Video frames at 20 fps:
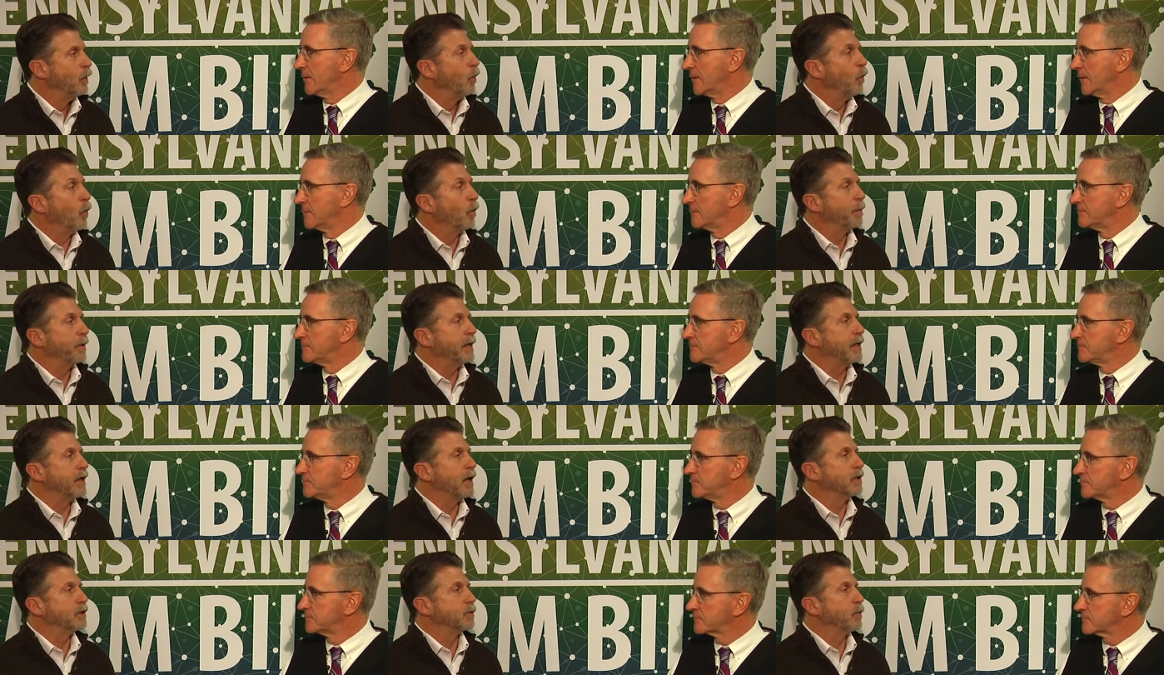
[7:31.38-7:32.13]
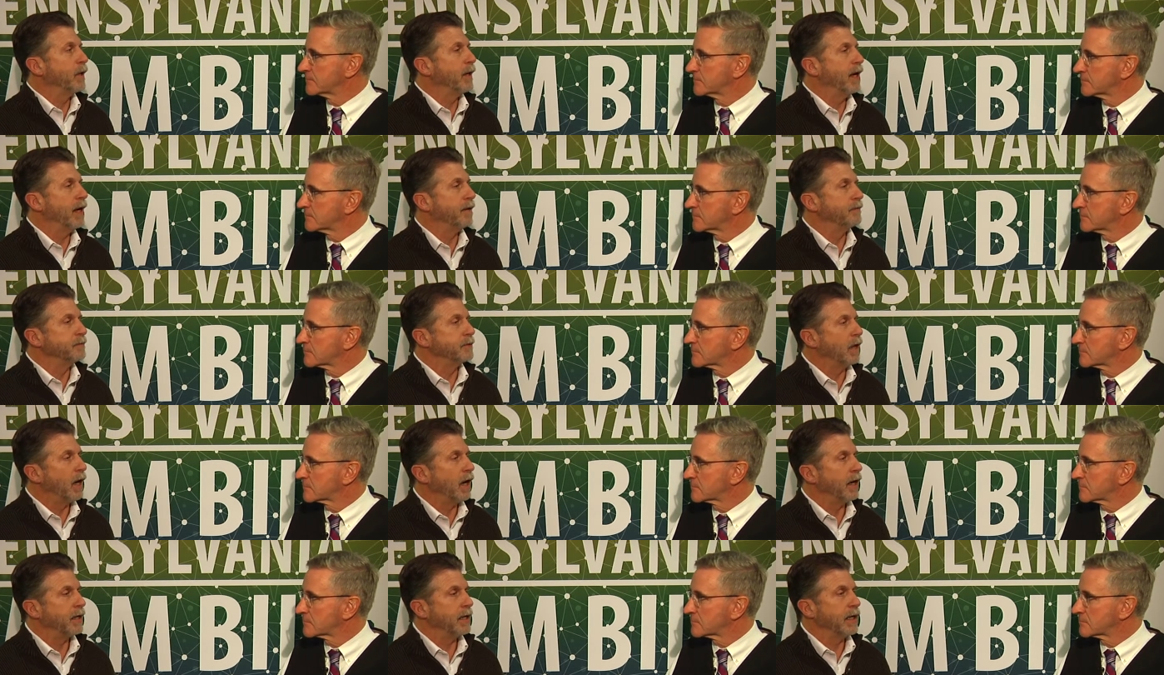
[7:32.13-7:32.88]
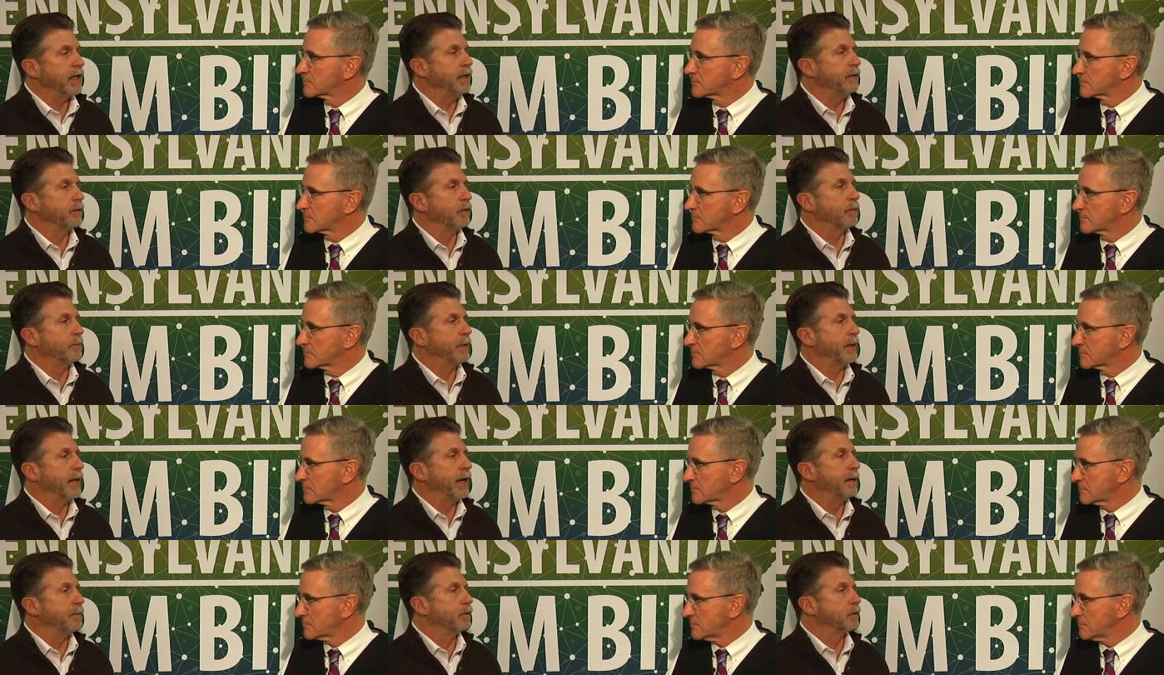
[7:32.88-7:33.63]
Speaker 1: or because we have not either
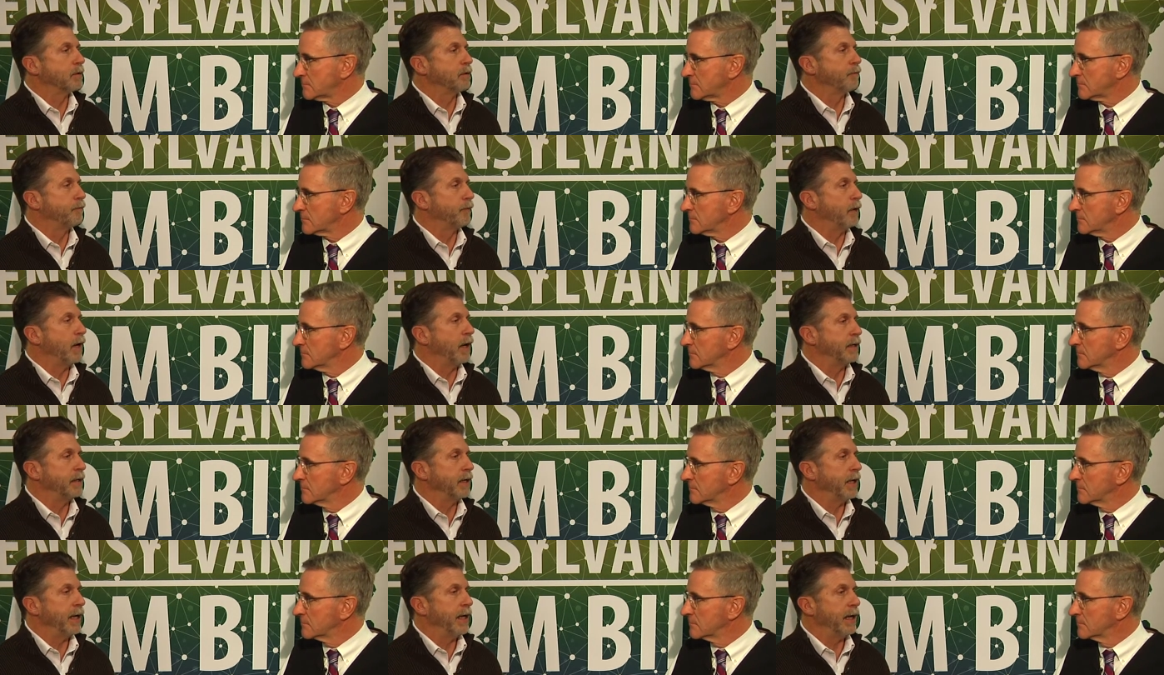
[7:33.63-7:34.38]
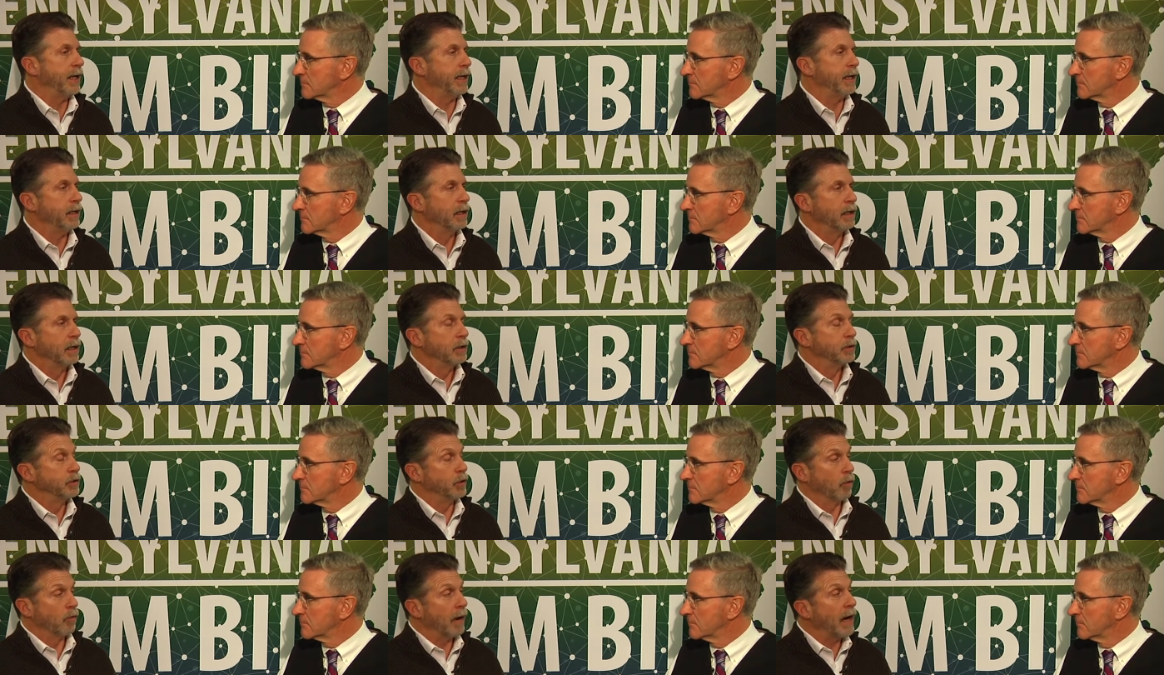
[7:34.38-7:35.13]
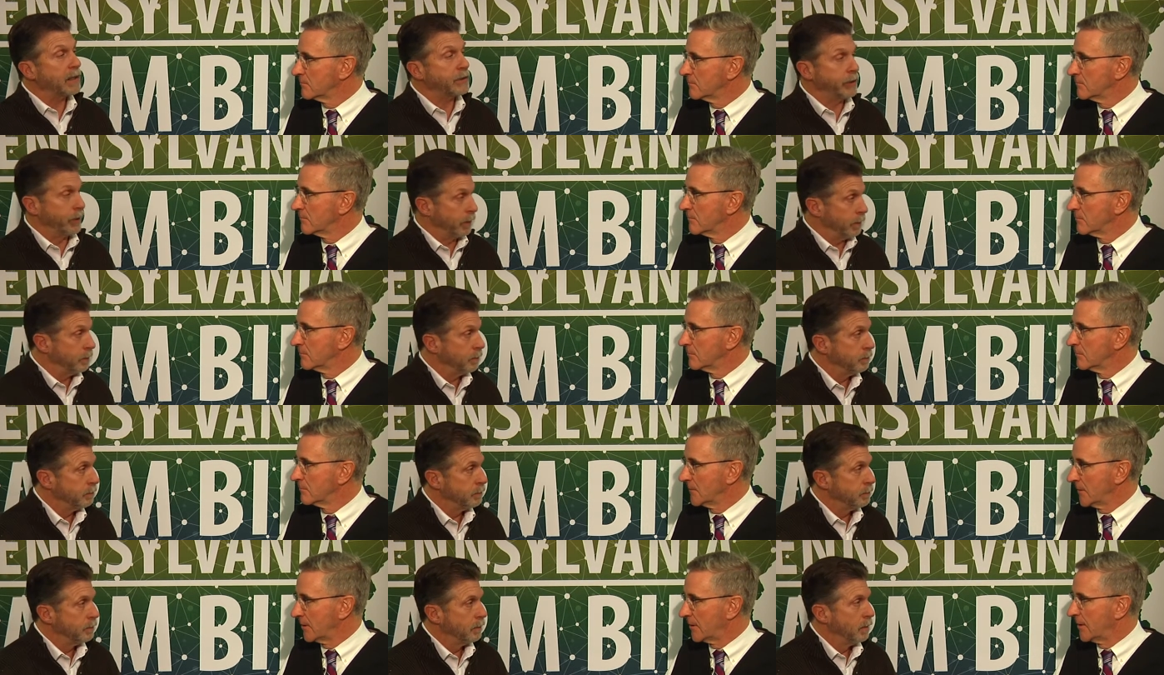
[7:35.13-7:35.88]
been able to find a direction,
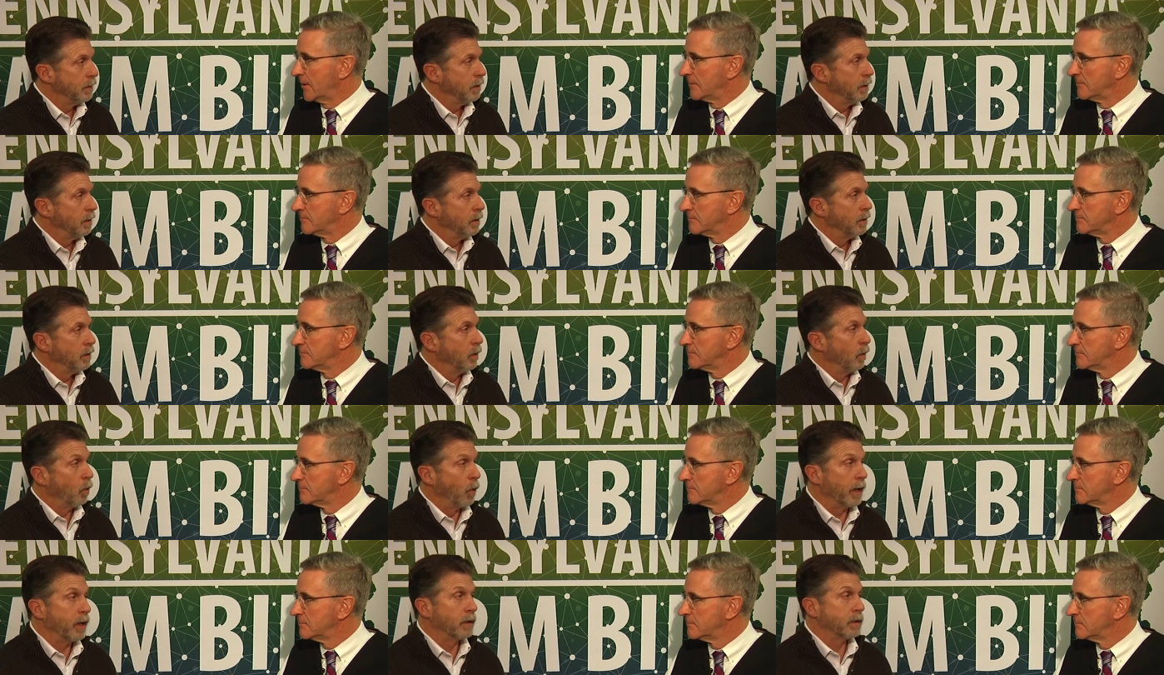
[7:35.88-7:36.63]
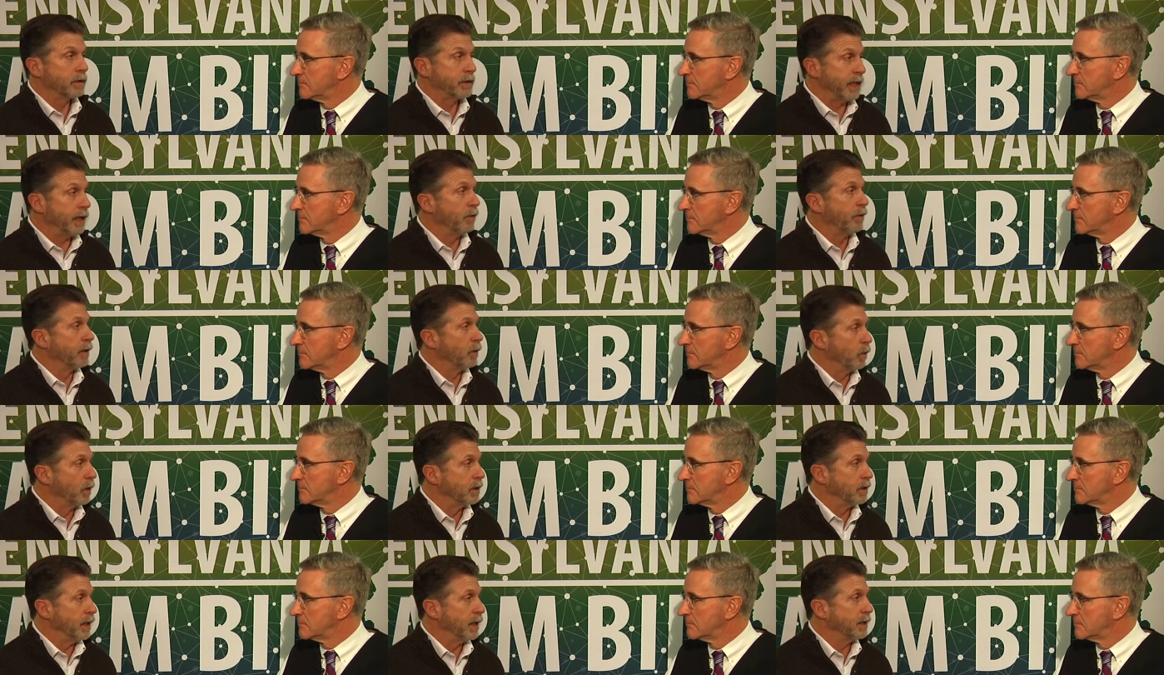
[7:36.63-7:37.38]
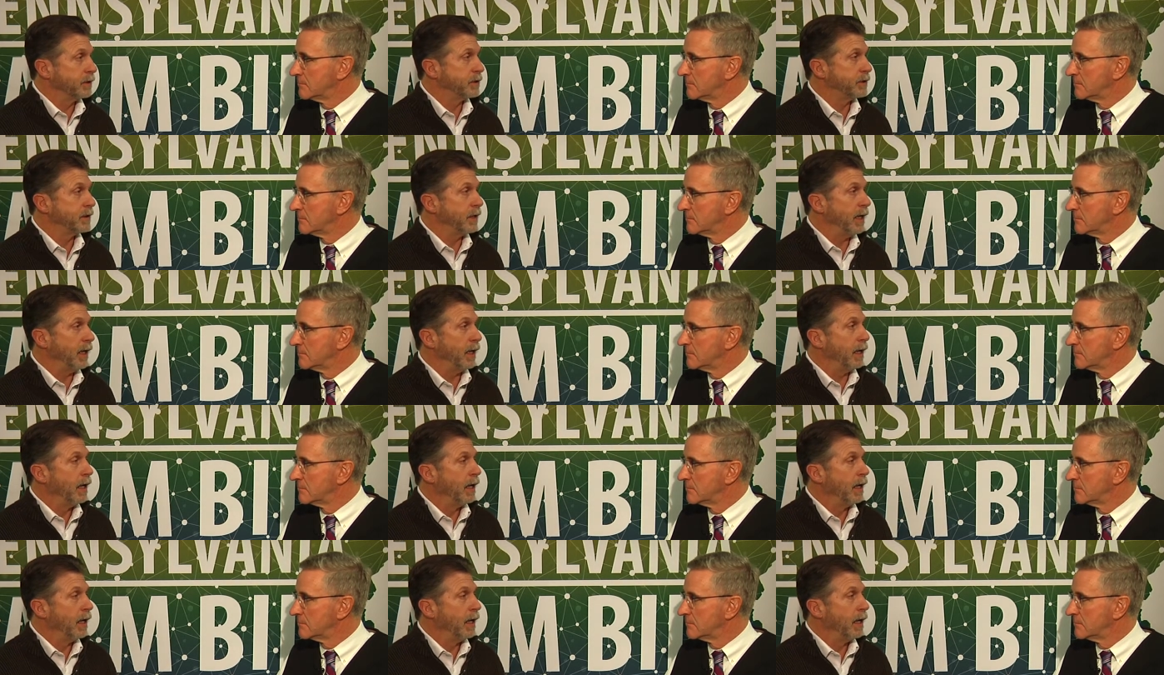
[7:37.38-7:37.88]
we're dealing with this.